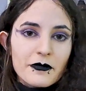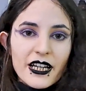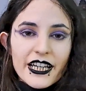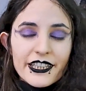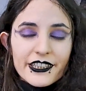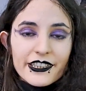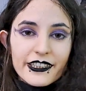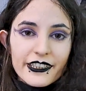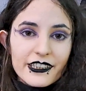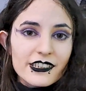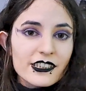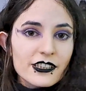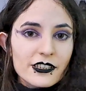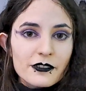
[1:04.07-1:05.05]
my
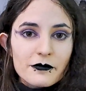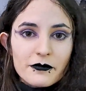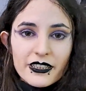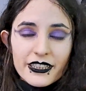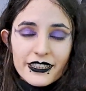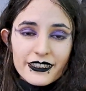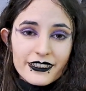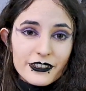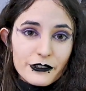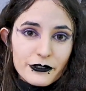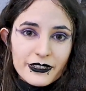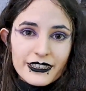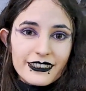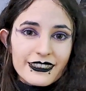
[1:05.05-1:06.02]
keys, my
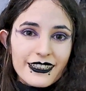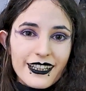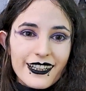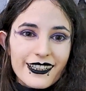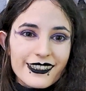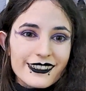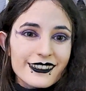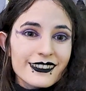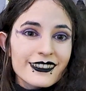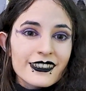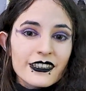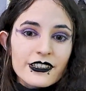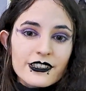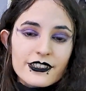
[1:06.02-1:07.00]
credit card,
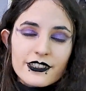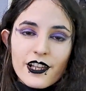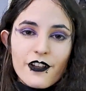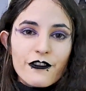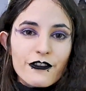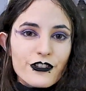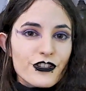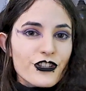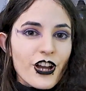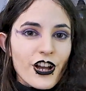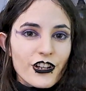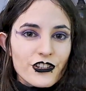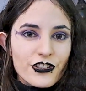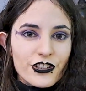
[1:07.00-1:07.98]
cell phone
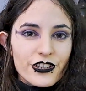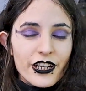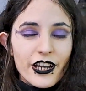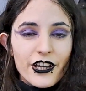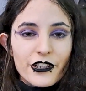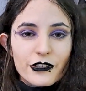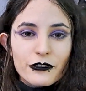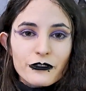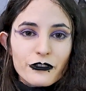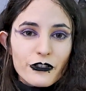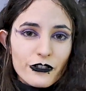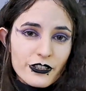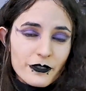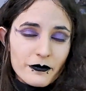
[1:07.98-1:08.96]
charger, and of
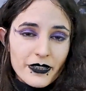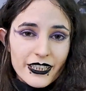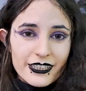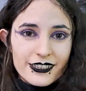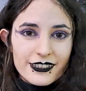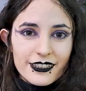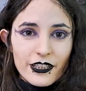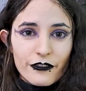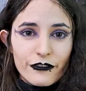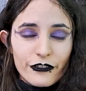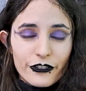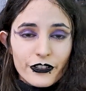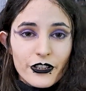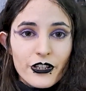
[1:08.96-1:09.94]
course my cell
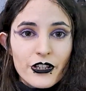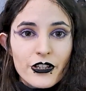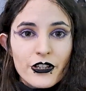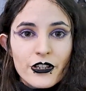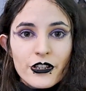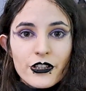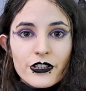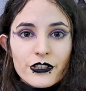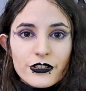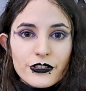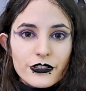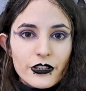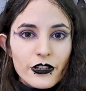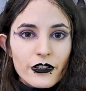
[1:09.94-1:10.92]
phone.
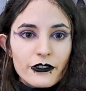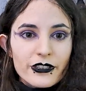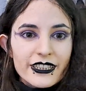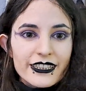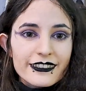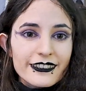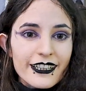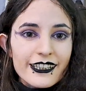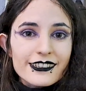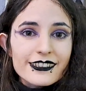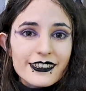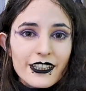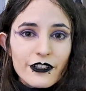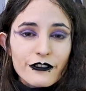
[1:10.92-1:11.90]
So it has
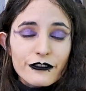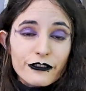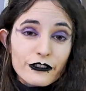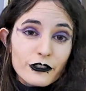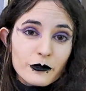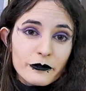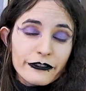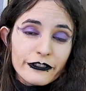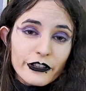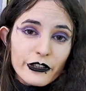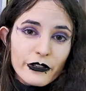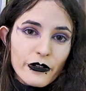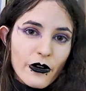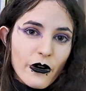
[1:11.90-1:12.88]
enough room
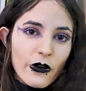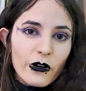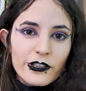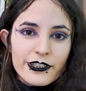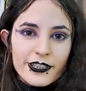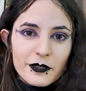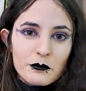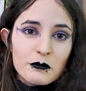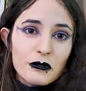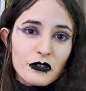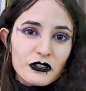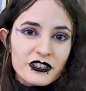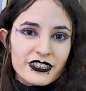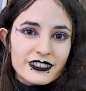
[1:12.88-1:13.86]
for all the
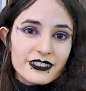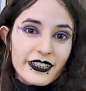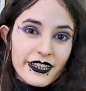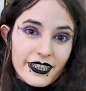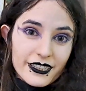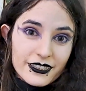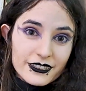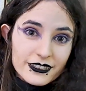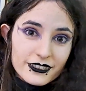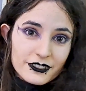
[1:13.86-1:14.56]
important things.